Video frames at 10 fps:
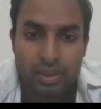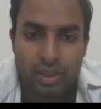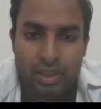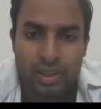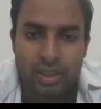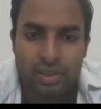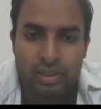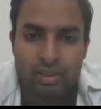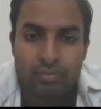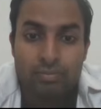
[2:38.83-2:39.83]
And
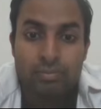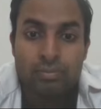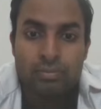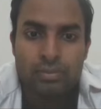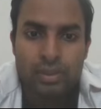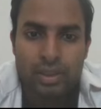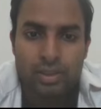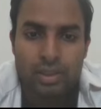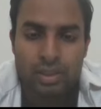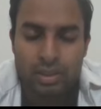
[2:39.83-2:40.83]

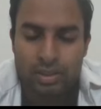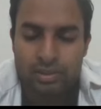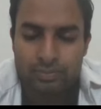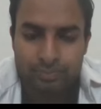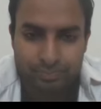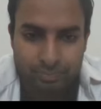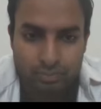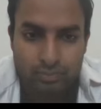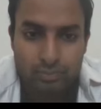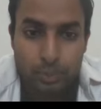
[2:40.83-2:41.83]
uh,
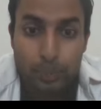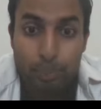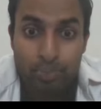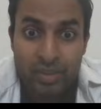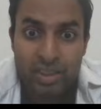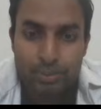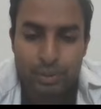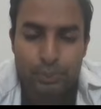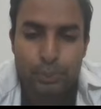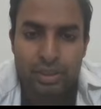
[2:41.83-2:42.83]
it's
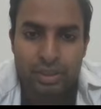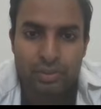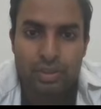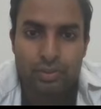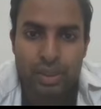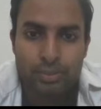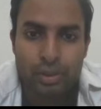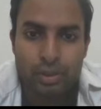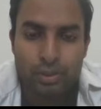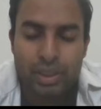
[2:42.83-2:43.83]
much more difficult for them to
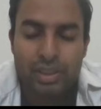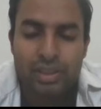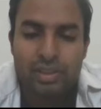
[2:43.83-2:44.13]
do that.